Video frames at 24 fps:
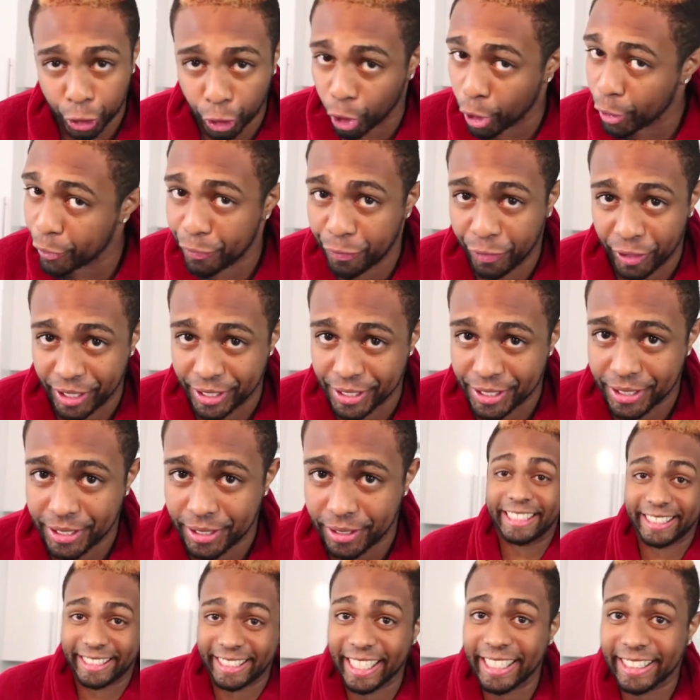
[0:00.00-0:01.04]
surface,
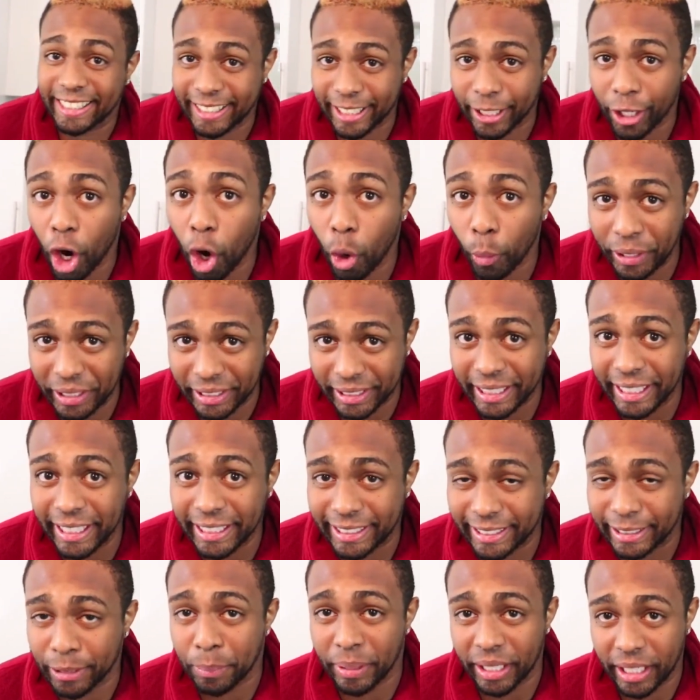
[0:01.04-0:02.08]
since it always
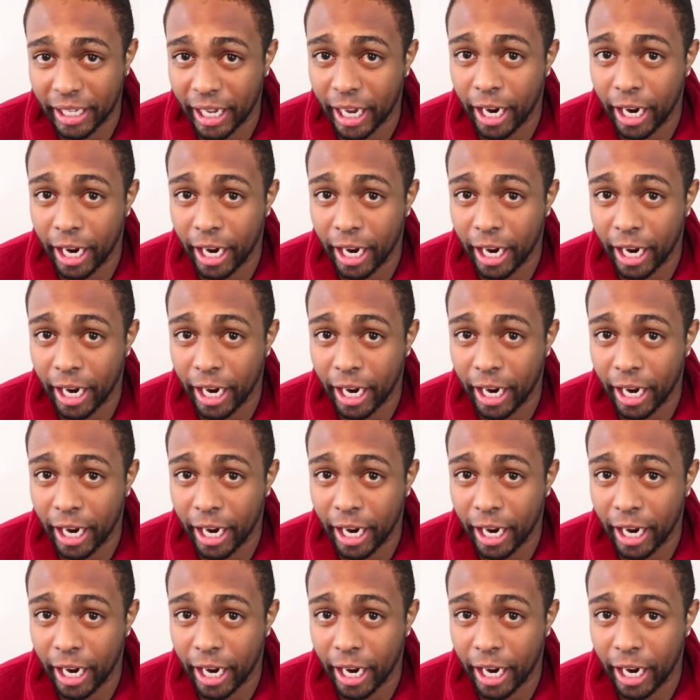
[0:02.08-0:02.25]
needs to be